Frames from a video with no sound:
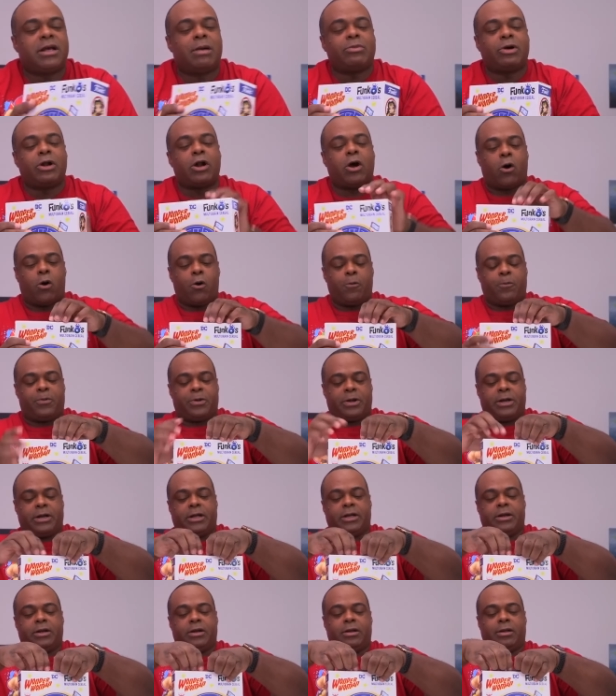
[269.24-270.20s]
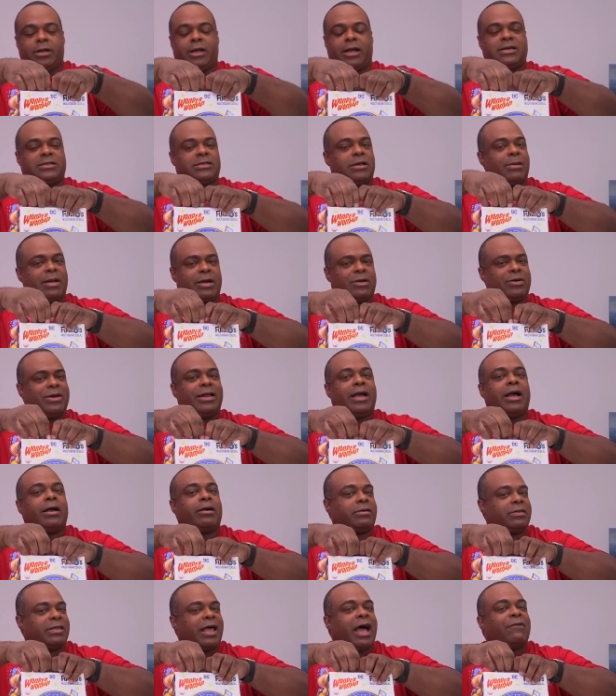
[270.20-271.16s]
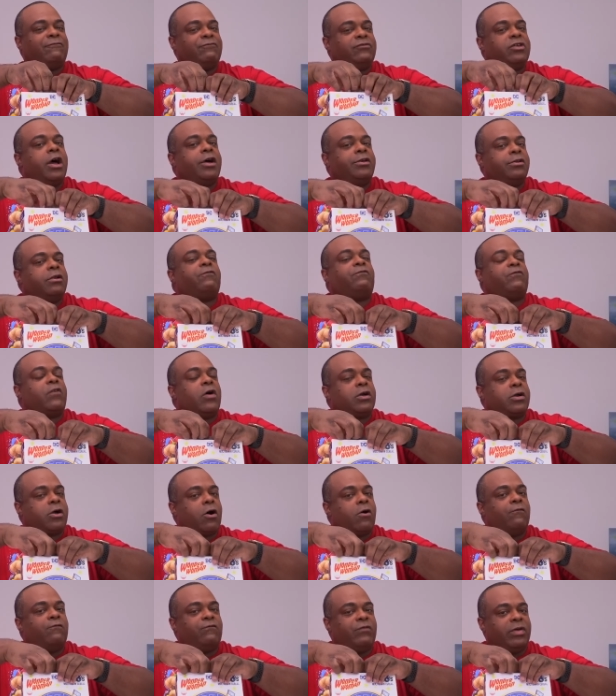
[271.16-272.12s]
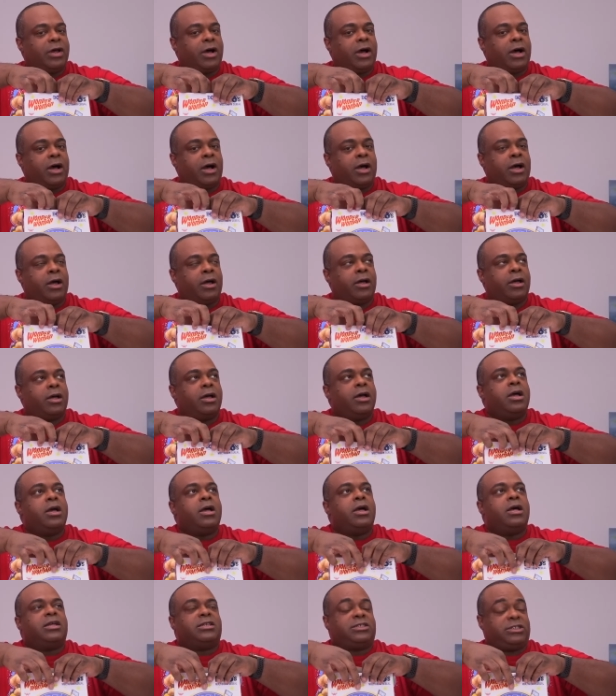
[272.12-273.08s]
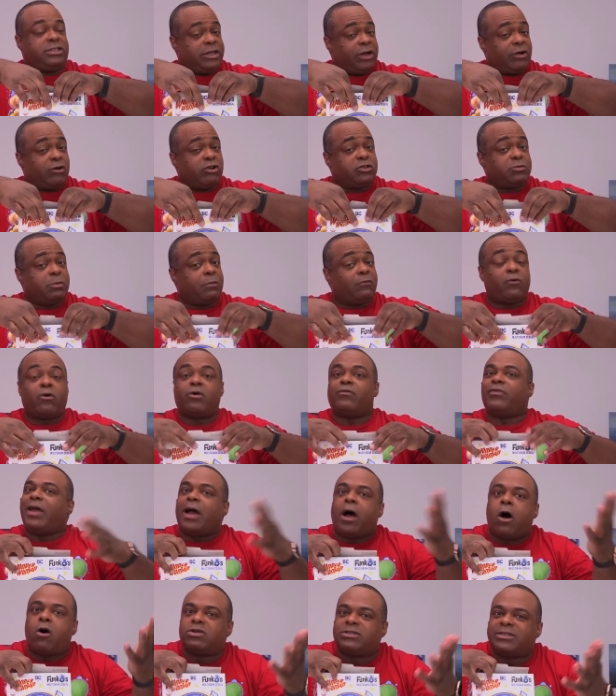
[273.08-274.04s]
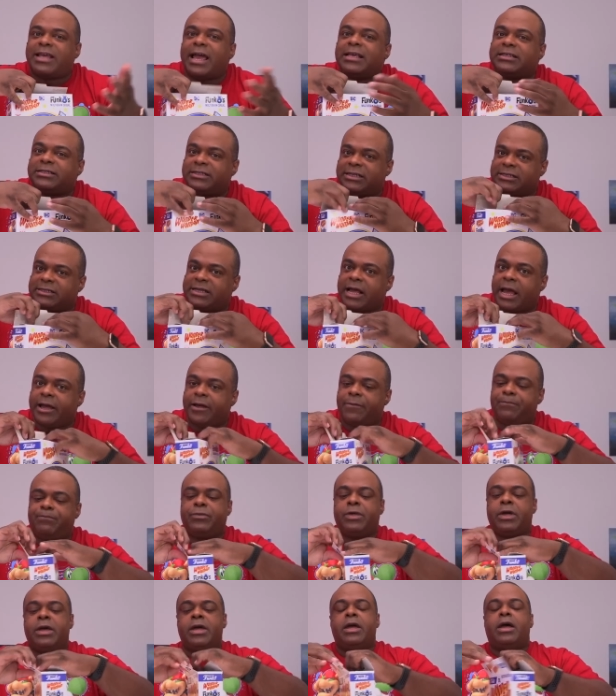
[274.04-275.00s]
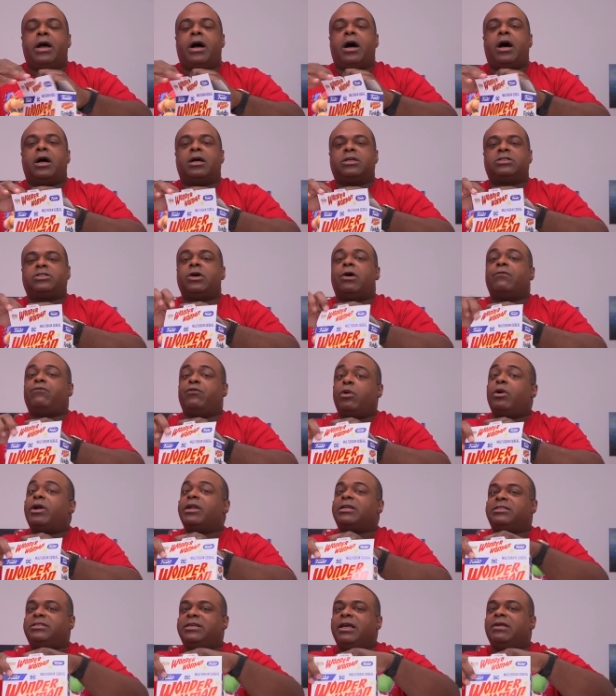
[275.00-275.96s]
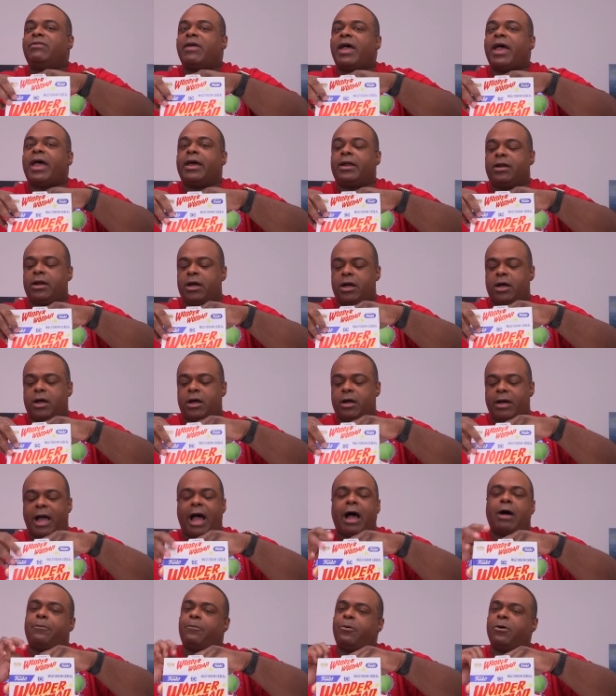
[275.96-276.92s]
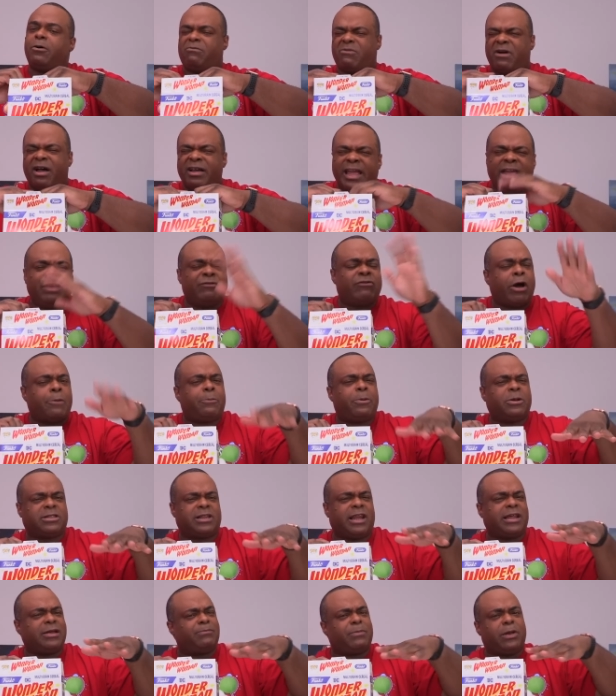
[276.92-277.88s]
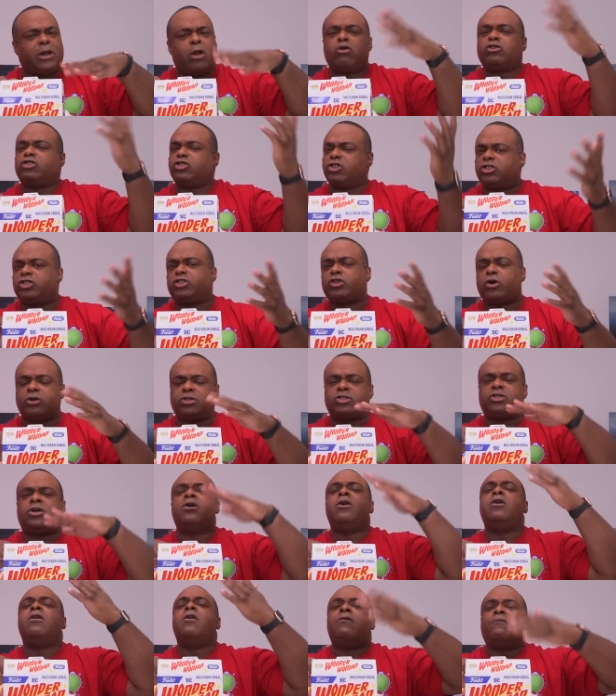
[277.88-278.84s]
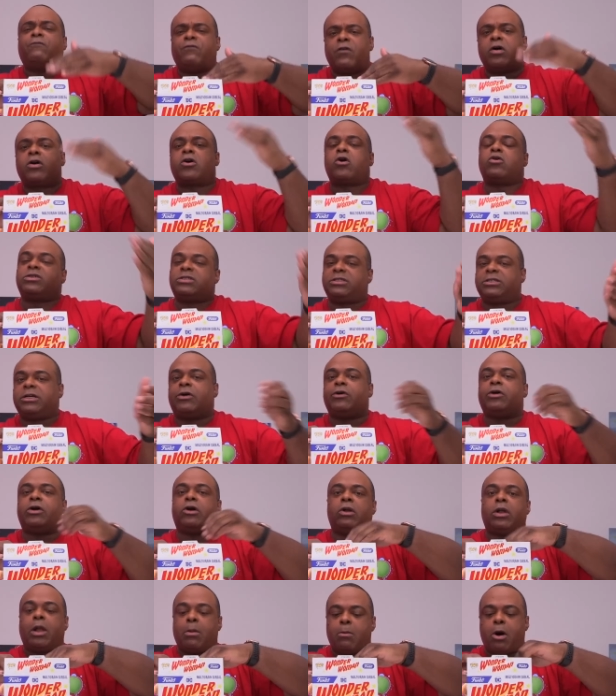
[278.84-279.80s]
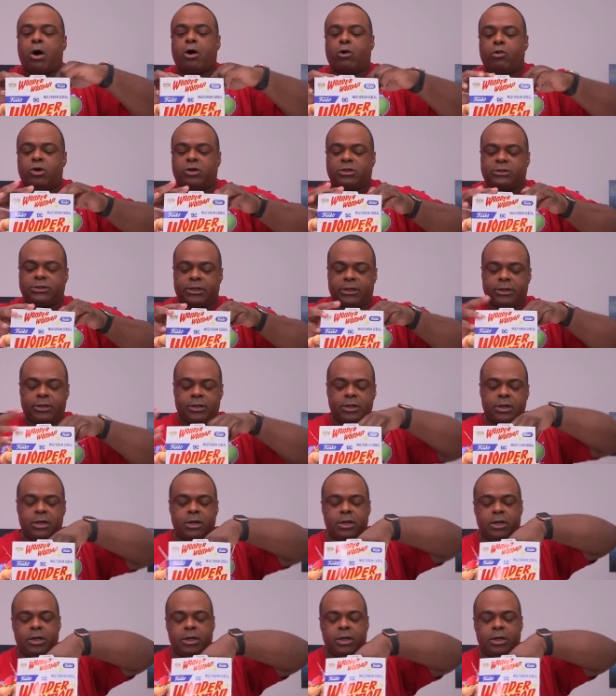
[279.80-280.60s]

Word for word: I'm gonna open it because I'm not gonna because I've done the Funko uh, cereals before. They all taste the same. Uh, so if you want to see that, uh, I'll put either I'll put the link below. Just search Funko cereal Lamarr Wilson.